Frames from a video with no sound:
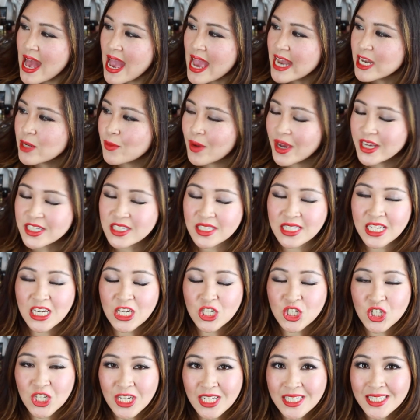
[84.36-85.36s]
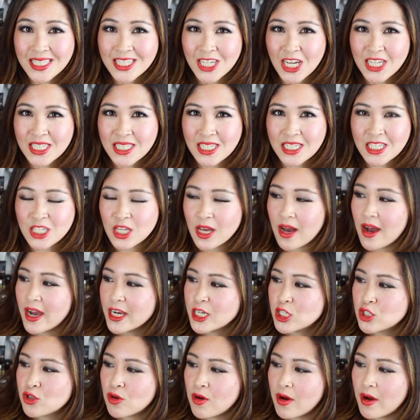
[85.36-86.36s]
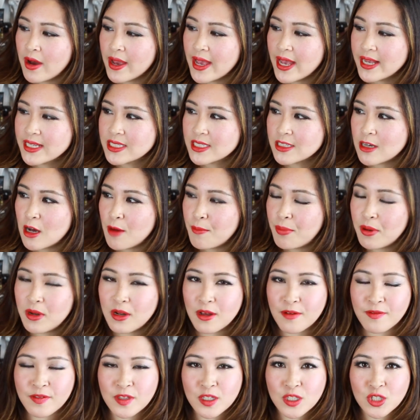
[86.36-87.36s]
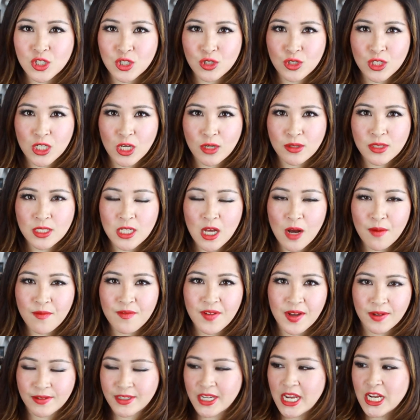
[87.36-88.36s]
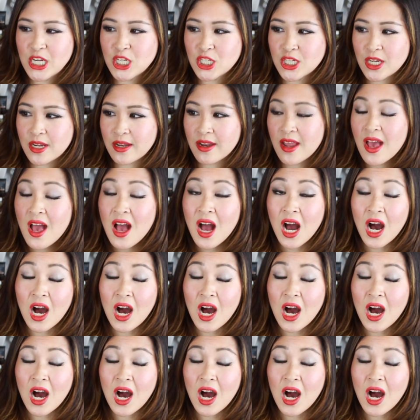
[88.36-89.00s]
Anyway, she suggested that I try a sample of the Studio Sculpt foundation.